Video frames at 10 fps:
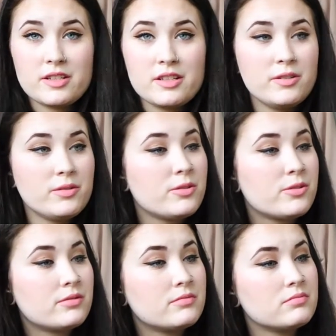snail
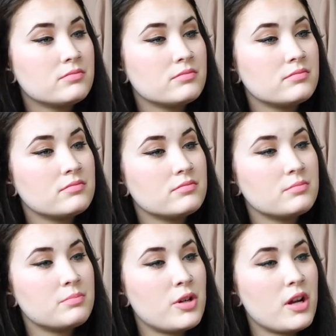
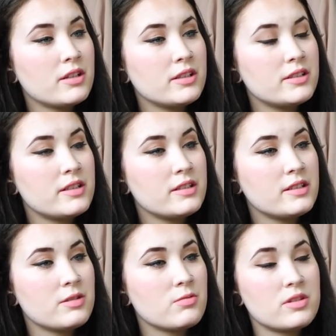product,
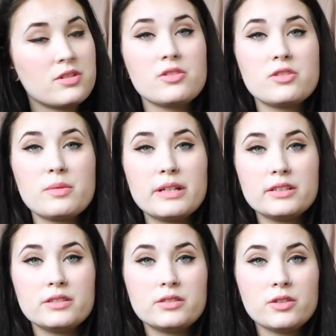this one is also
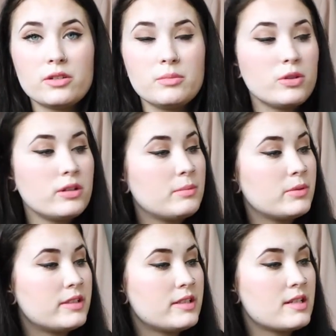by Tony Moly,
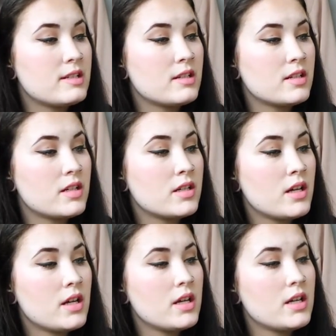but this is
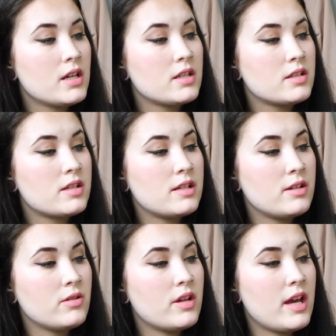a
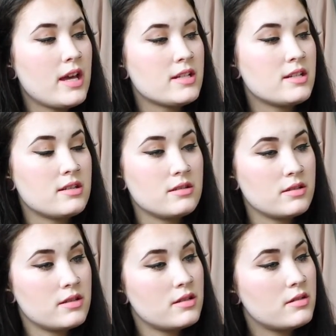snail
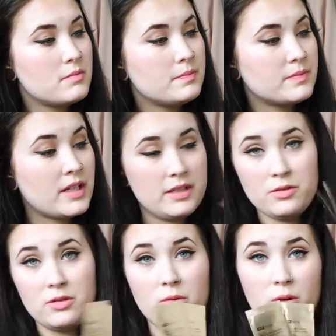essence. I
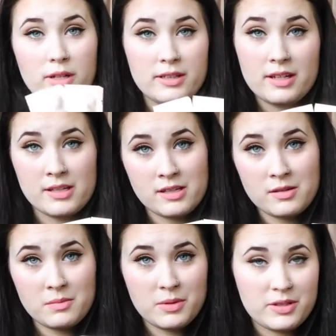don't know what it
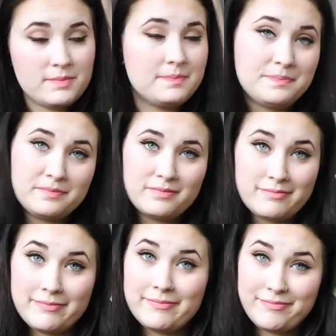does, but
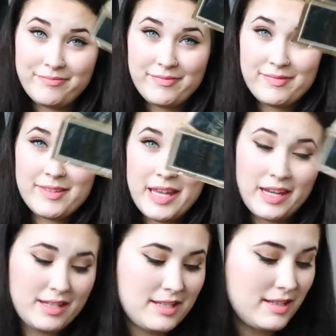that
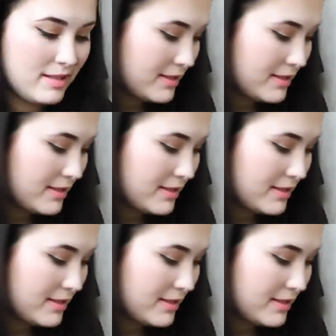is